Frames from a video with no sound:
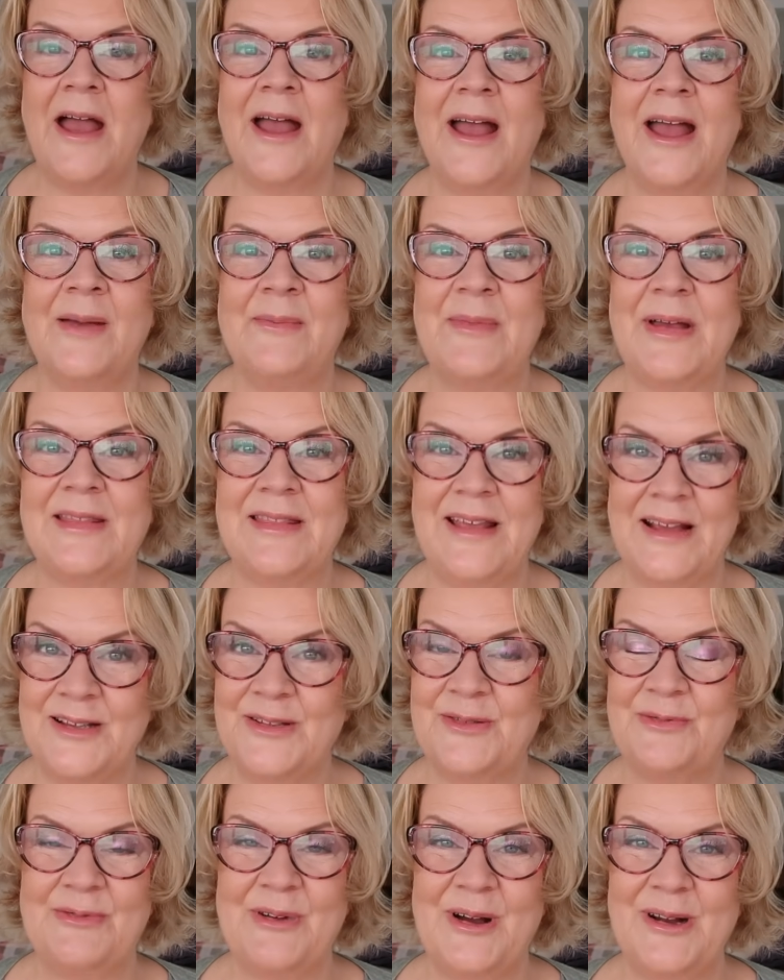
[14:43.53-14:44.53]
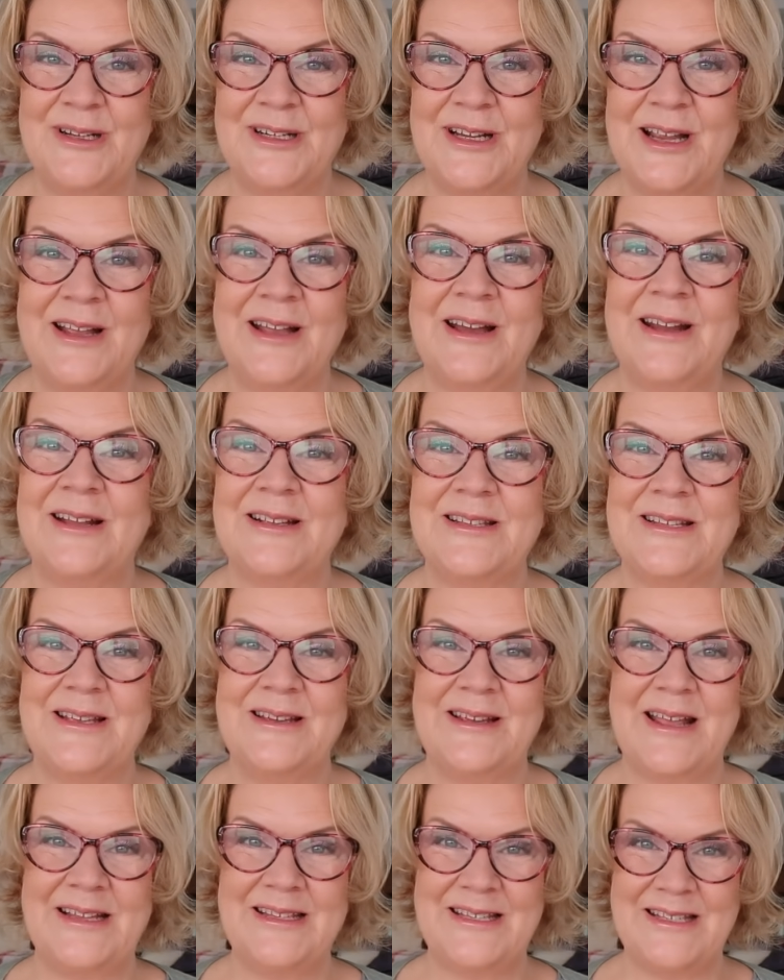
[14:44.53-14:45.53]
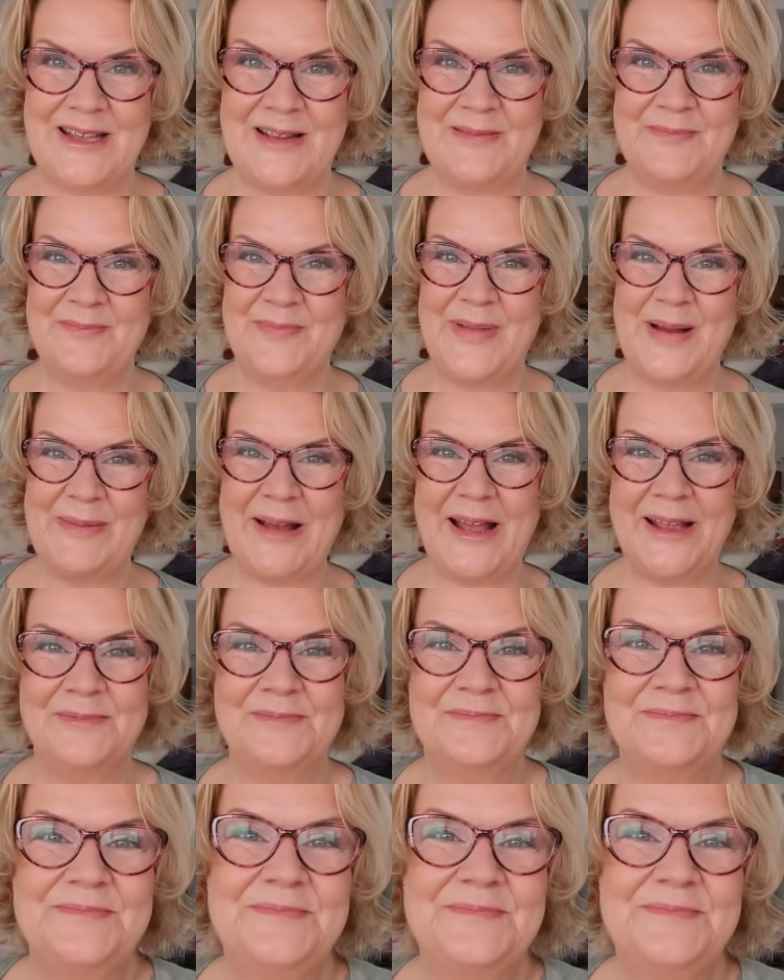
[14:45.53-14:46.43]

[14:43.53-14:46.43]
Thanks for watching, and I'll see you again soon. Bye-bye.